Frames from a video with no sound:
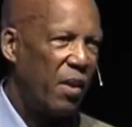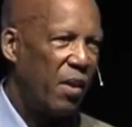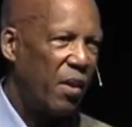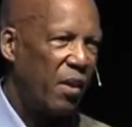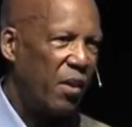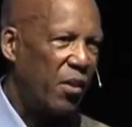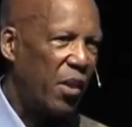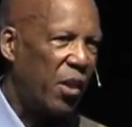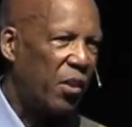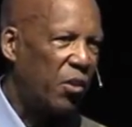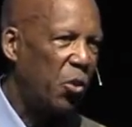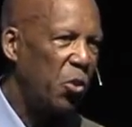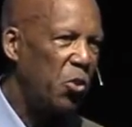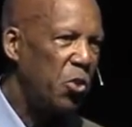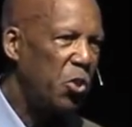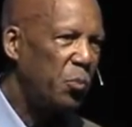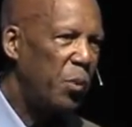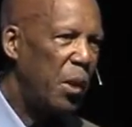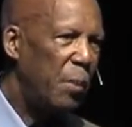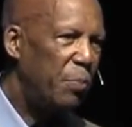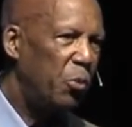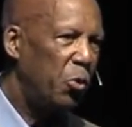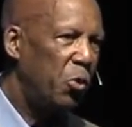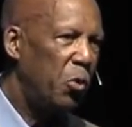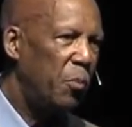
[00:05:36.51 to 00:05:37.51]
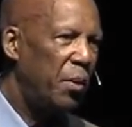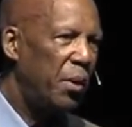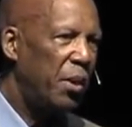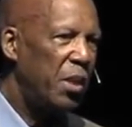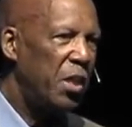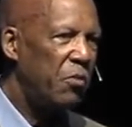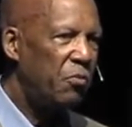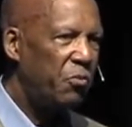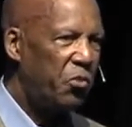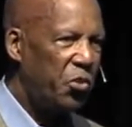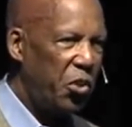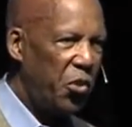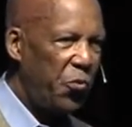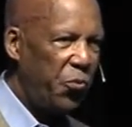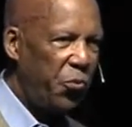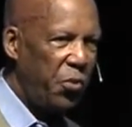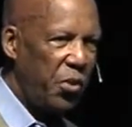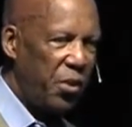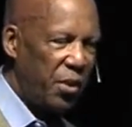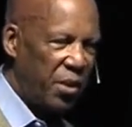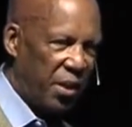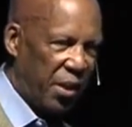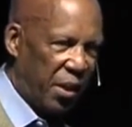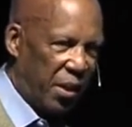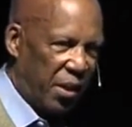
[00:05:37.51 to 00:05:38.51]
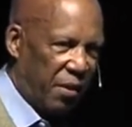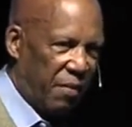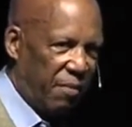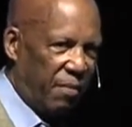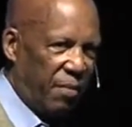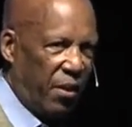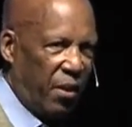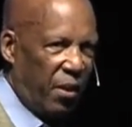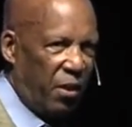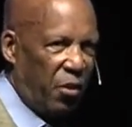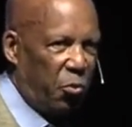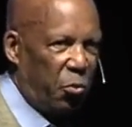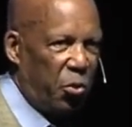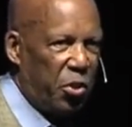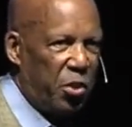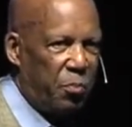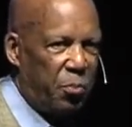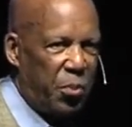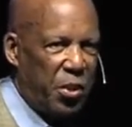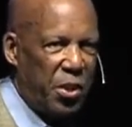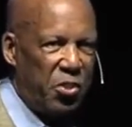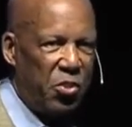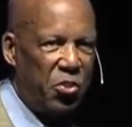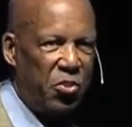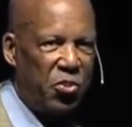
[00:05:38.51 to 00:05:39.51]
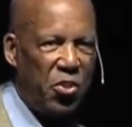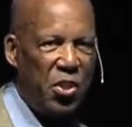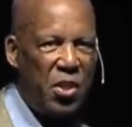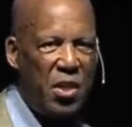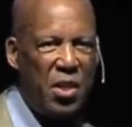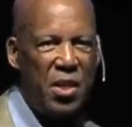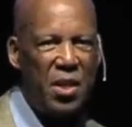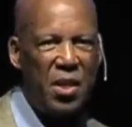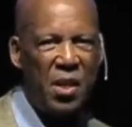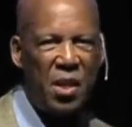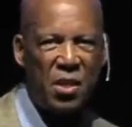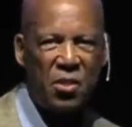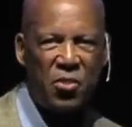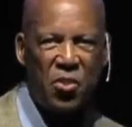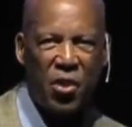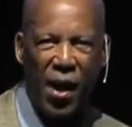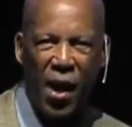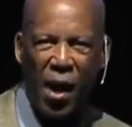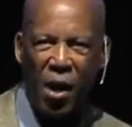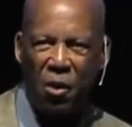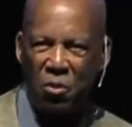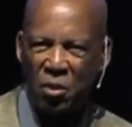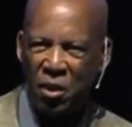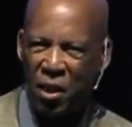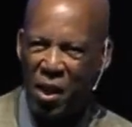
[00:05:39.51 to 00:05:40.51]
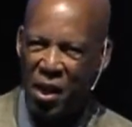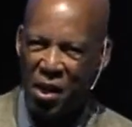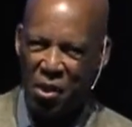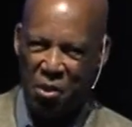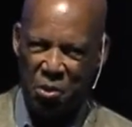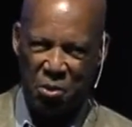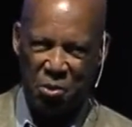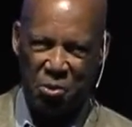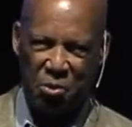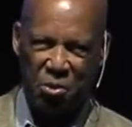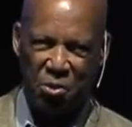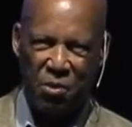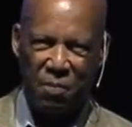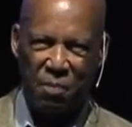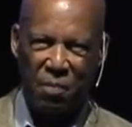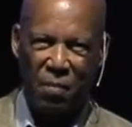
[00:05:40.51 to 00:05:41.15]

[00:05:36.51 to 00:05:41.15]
that those people who believe differently would be seen as outliers.